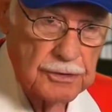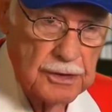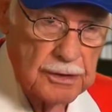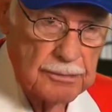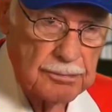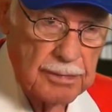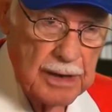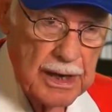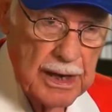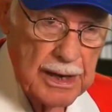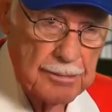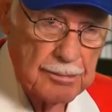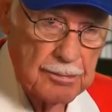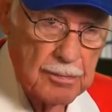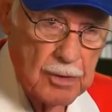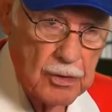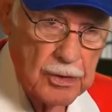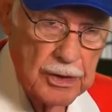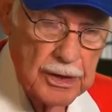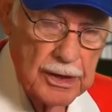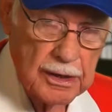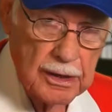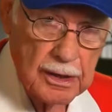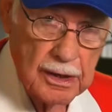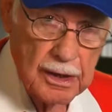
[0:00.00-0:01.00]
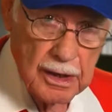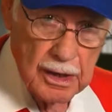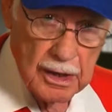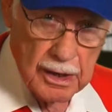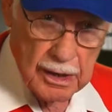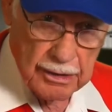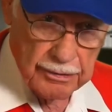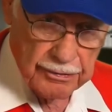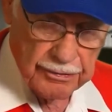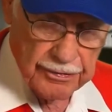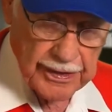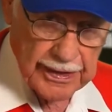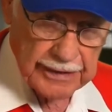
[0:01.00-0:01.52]
and by morning,
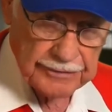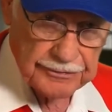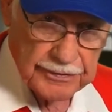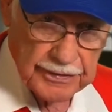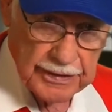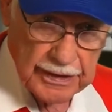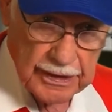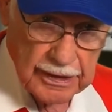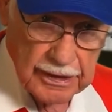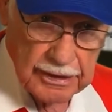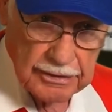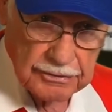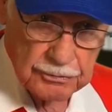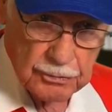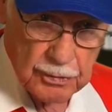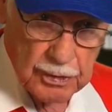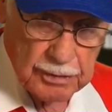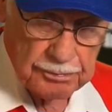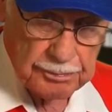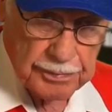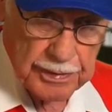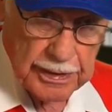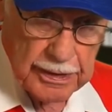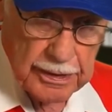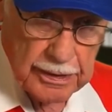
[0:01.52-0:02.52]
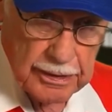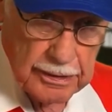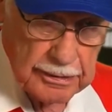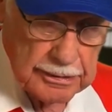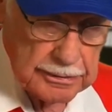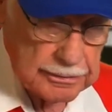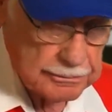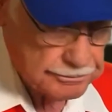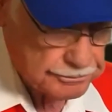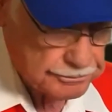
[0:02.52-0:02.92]
that thing is repaired